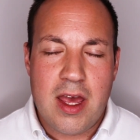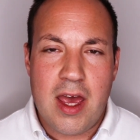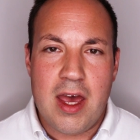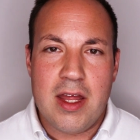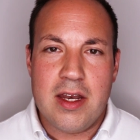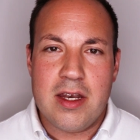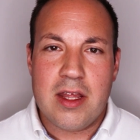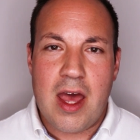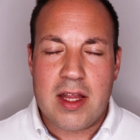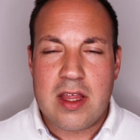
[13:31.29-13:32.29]

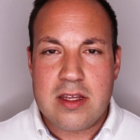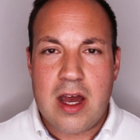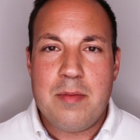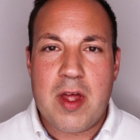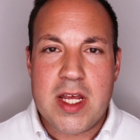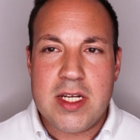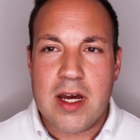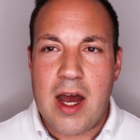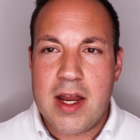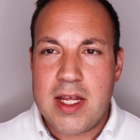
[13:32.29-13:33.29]
And at the time that he
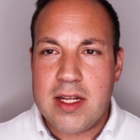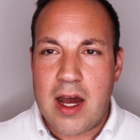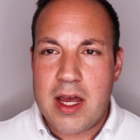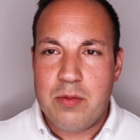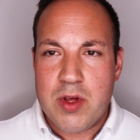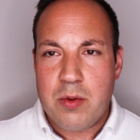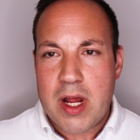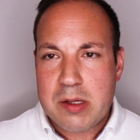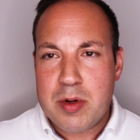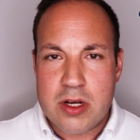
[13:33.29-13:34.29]
died with a
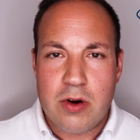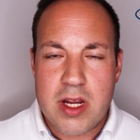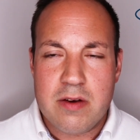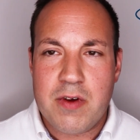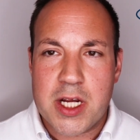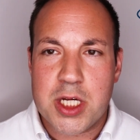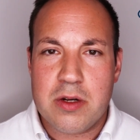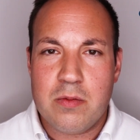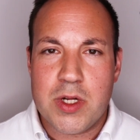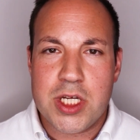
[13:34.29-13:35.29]
respiratory
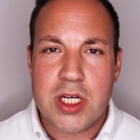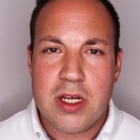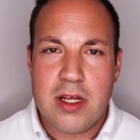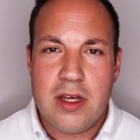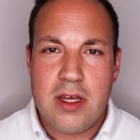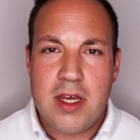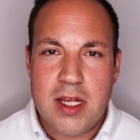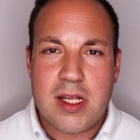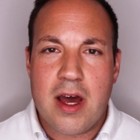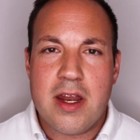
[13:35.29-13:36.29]
infection, which
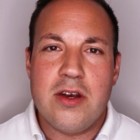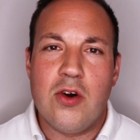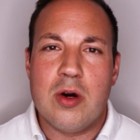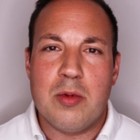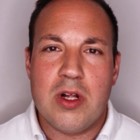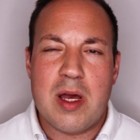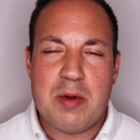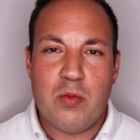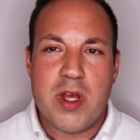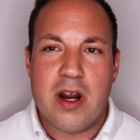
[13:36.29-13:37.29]
is kind of normal. I
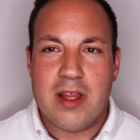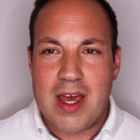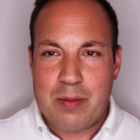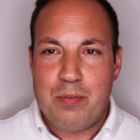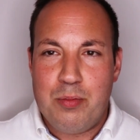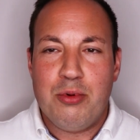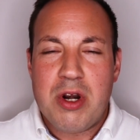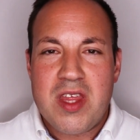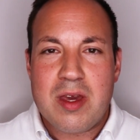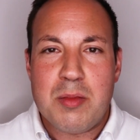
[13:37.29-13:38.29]
mean, we are like
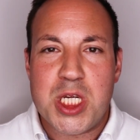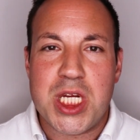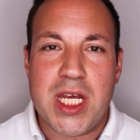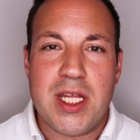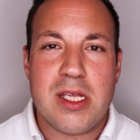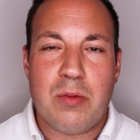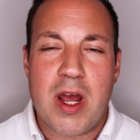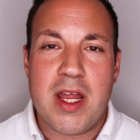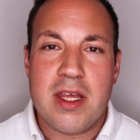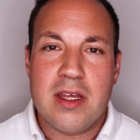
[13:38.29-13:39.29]
breathing machines,
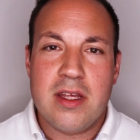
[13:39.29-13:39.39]
right?